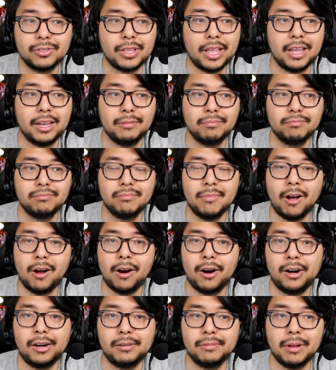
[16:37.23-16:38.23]
They
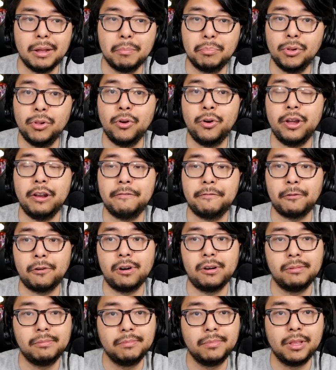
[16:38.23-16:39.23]
are employed
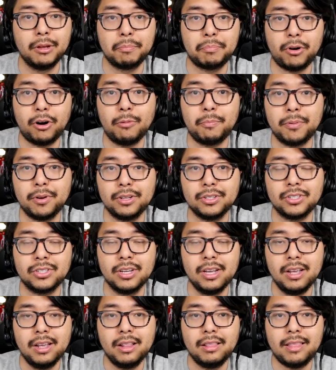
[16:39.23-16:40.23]
for the purpose
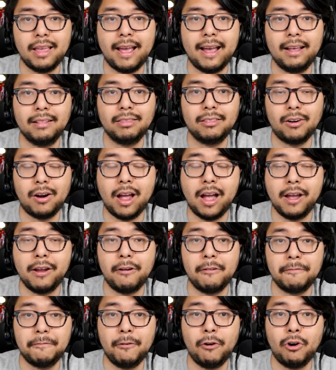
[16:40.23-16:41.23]
that they're
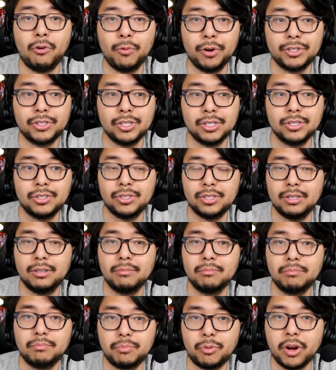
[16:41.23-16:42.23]
hired for, which is to
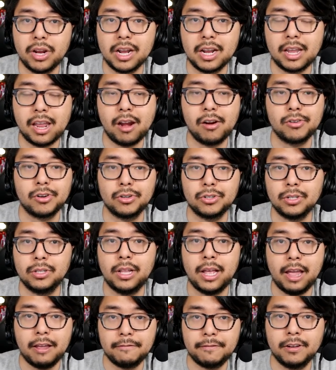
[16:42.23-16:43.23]
bring a character to
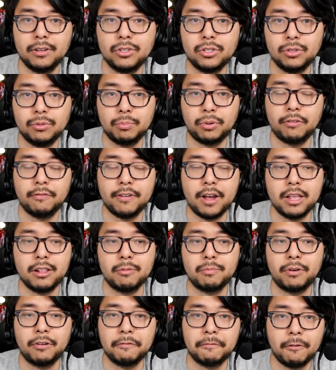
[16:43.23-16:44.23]
life and to provide their
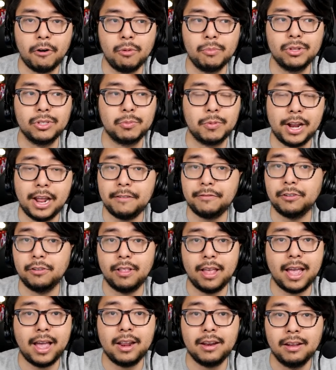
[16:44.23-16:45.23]
performance. But after
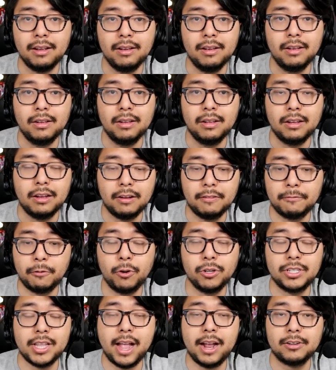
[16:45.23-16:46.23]
that, a
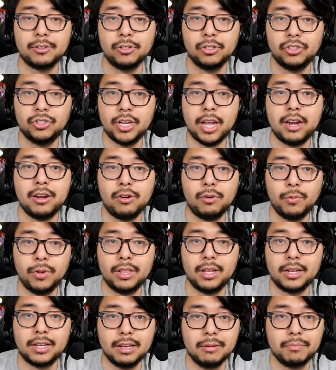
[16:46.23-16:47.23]
voice actor's tenure with
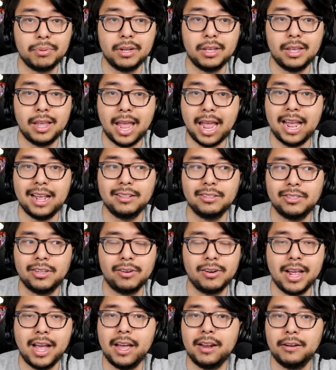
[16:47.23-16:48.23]
the company ends.
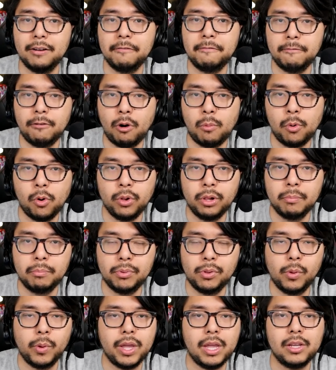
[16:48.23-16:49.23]
They're not a formal
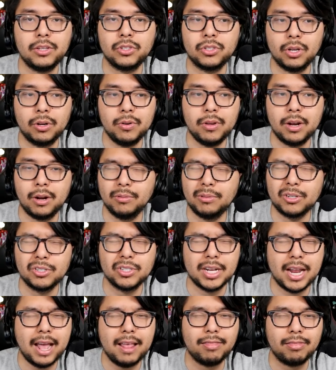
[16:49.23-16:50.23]
employee. So, you know, there's
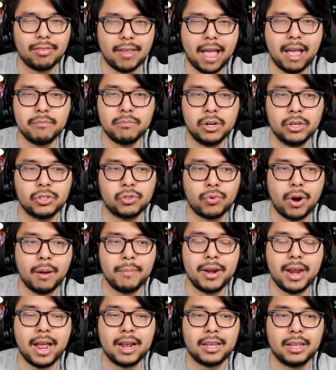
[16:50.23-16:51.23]
not that much
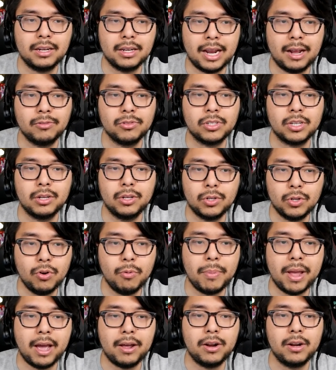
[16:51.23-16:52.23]
Robin Atkin Downes can do
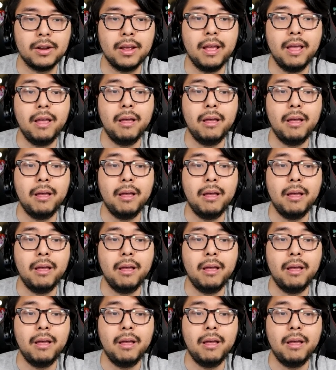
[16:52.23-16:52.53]
about it.